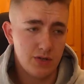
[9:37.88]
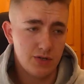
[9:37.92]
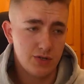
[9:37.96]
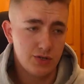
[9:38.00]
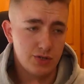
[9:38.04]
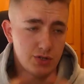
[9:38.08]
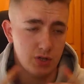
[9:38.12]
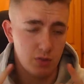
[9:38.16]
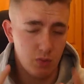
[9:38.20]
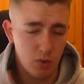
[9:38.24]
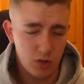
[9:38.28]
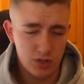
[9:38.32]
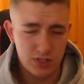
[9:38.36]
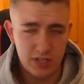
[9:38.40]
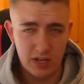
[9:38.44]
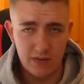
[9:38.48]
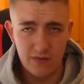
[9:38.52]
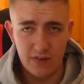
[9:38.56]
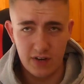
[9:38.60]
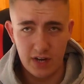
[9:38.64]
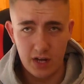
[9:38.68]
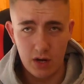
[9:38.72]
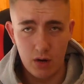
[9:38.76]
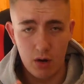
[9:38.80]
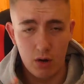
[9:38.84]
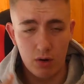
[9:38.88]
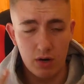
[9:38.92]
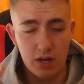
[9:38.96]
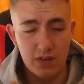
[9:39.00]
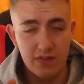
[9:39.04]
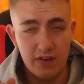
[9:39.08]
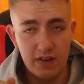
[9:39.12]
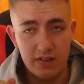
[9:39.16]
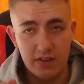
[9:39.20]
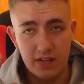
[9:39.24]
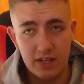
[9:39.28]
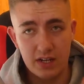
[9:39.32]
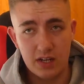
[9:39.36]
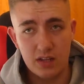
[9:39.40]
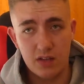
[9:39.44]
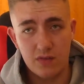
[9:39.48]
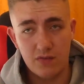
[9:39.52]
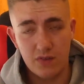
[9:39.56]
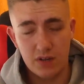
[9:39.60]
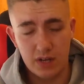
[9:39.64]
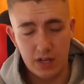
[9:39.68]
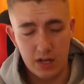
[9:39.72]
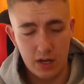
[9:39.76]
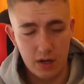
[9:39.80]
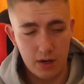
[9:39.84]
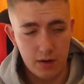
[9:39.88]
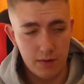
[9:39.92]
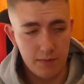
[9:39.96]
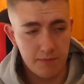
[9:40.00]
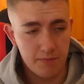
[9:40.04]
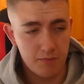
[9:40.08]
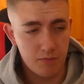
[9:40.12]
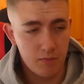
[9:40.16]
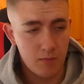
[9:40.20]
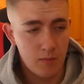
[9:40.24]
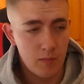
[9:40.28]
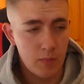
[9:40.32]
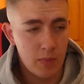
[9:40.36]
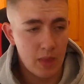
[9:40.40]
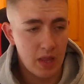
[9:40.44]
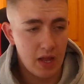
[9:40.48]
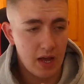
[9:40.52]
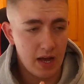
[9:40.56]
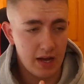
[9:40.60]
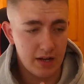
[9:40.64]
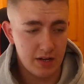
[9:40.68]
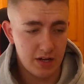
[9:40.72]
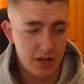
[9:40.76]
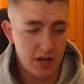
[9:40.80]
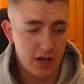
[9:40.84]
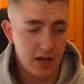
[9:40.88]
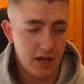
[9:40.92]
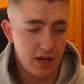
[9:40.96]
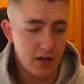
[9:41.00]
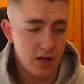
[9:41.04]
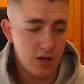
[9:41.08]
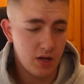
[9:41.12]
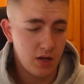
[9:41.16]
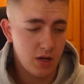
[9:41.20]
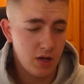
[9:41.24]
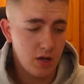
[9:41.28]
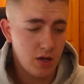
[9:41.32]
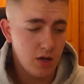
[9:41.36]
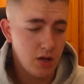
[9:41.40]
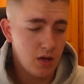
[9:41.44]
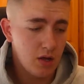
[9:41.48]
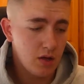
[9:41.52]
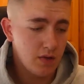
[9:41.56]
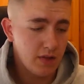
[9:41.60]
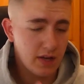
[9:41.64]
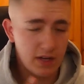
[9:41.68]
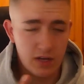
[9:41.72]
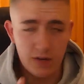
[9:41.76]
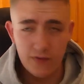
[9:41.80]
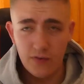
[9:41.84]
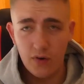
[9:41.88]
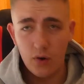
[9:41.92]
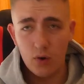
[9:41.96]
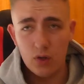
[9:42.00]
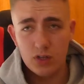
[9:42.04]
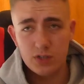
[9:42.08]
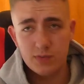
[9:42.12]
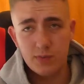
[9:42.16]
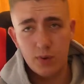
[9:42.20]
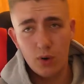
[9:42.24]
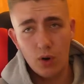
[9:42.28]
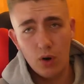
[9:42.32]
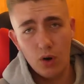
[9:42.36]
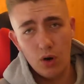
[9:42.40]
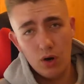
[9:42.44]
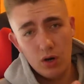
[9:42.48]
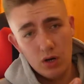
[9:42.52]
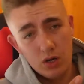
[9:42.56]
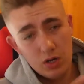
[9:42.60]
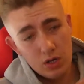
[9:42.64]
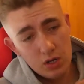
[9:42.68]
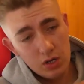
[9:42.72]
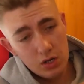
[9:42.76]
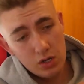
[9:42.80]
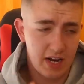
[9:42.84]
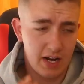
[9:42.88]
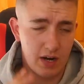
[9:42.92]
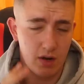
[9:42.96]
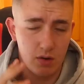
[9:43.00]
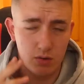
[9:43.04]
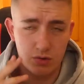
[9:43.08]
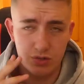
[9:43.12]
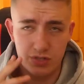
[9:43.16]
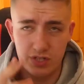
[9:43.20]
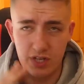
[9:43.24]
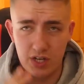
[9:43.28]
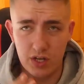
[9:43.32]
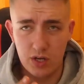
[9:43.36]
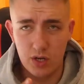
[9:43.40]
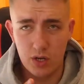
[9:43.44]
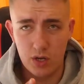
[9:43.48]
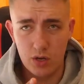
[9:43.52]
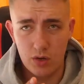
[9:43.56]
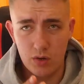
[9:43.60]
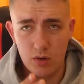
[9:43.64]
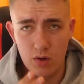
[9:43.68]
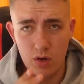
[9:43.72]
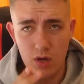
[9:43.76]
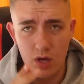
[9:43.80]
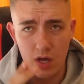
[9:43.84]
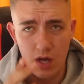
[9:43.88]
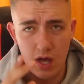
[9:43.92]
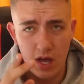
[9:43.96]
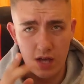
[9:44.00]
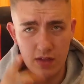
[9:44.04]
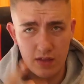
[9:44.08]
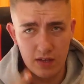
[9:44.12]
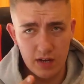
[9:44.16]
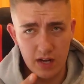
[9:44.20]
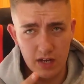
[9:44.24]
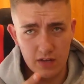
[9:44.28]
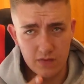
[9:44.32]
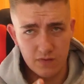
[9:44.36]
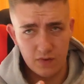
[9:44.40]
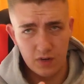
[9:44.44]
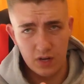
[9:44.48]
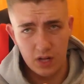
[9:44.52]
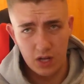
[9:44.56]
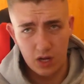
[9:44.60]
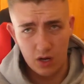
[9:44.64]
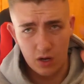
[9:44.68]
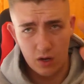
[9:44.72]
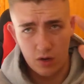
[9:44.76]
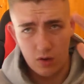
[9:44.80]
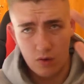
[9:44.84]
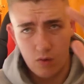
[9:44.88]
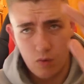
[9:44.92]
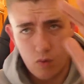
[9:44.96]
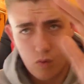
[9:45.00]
So watch that video, I'll leave it at the end of the video, and yeah, thank you for all the support. And I will see you in the next video.